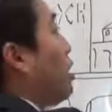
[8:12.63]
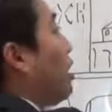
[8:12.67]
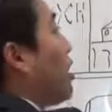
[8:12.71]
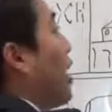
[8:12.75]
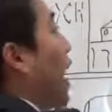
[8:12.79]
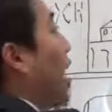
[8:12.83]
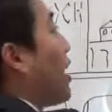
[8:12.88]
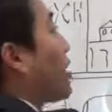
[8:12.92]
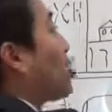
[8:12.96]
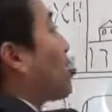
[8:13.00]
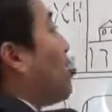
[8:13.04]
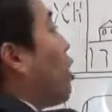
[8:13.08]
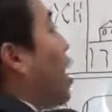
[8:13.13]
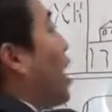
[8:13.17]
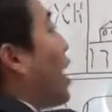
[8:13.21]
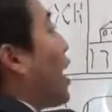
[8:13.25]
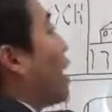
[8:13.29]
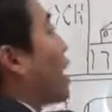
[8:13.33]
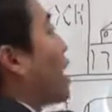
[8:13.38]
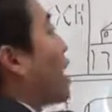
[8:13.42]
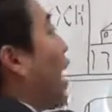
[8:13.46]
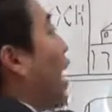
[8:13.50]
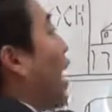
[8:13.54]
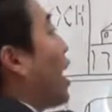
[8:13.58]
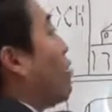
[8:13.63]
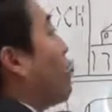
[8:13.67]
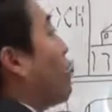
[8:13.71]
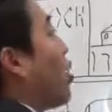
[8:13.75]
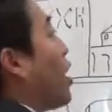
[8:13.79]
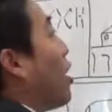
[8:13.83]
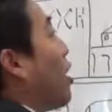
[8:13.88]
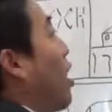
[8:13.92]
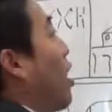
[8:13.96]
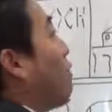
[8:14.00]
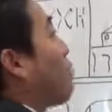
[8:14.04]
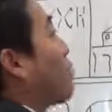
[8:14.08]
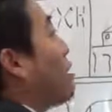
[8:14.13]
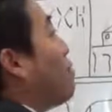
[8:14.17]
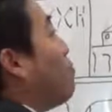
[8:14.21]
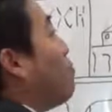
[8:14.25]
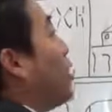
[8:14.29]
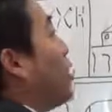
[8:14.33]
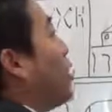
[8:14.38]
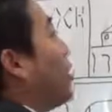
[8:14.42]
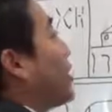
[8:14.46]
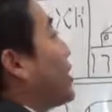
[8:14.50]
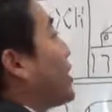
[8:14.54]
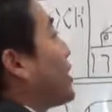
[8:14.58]
That's why Cain went off to
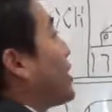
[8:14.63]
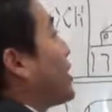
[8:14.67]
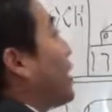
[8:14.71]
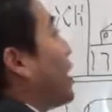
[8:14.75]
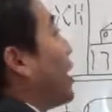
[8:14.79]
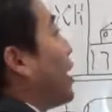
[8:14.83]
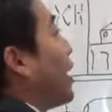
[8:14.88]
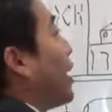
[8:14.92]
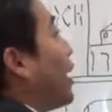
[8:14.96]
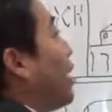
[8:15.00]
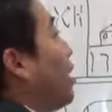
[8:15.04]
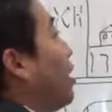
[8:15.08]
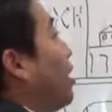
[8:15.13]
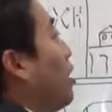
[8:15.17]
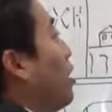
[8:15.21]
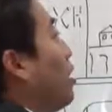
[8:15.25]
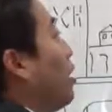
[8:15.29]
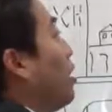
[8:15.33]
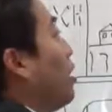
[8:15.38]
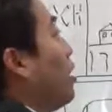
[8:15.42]
build a city.